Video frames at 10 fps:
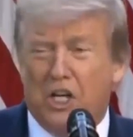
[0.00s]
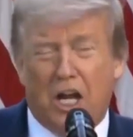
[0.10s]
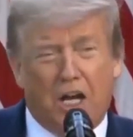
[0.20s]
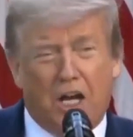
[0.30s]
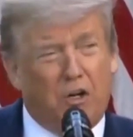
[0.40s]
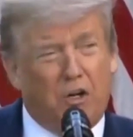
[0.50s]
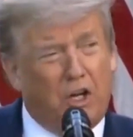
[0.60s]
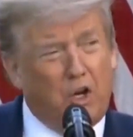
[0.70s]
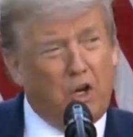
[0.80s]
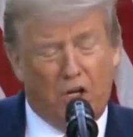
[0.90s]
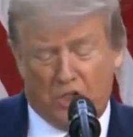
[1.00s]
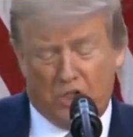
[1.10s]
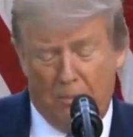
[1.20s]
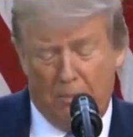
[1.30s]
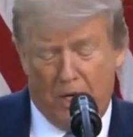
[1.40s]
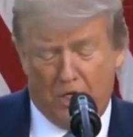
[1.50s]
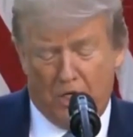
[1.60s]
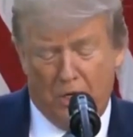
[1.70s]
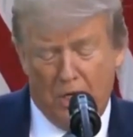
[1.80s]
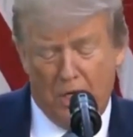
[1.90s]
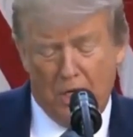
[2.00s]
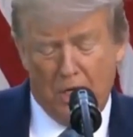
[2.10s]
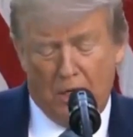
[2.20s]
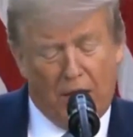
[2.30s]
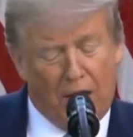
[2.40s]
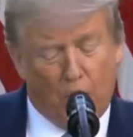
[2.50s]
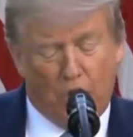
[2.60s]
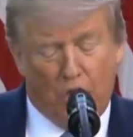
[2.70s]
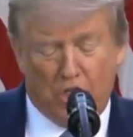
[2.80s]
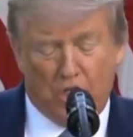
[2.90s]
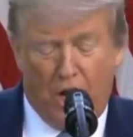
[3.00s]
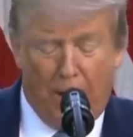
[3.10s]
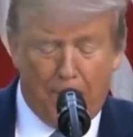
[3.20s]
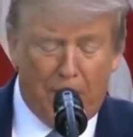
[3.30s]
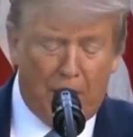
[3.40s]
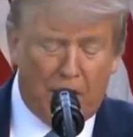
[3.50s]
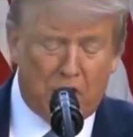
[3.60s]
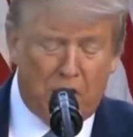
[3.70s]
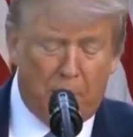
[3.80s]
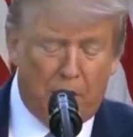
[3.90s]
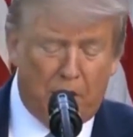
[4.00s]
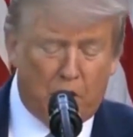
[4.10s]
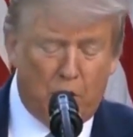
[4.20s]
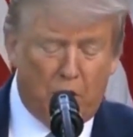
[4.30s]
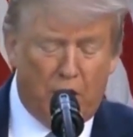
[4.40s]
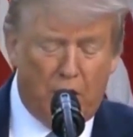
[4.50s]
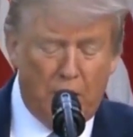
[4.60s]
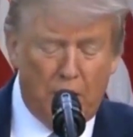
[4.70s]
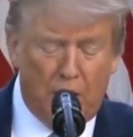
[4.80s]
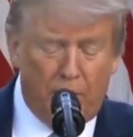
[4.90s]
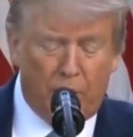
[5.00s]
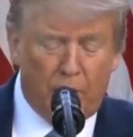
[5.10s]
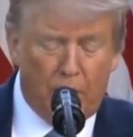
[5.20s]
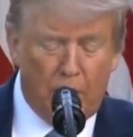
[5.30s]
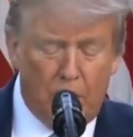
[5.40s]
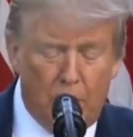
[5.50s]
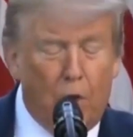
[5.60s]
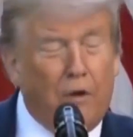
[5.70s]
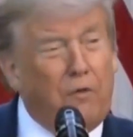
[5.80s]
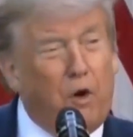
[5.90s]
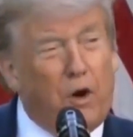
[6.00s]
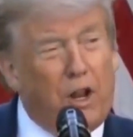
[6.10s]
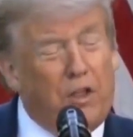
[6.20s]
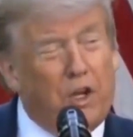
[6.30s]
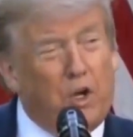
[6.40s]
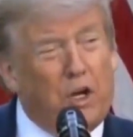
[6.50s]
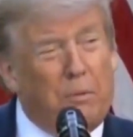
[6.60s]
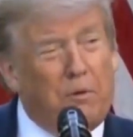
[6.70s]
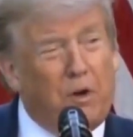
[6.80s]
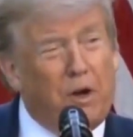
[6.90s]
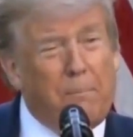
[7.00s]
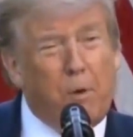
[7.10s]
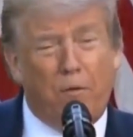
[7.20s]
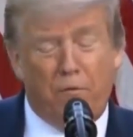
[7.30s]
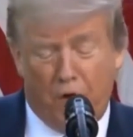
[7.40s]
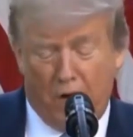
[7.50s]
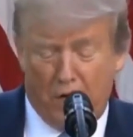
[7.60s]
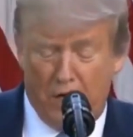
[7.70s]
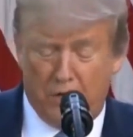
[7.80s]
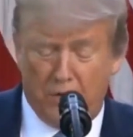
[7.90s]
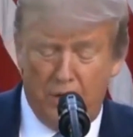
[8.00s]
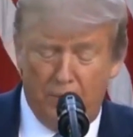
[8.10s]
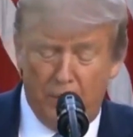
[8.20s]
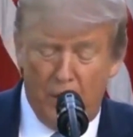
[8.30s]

a doctor, they're learning so much, and a lot of good things are happening. That's something that's really, going forward, I think, going to be very important for our country.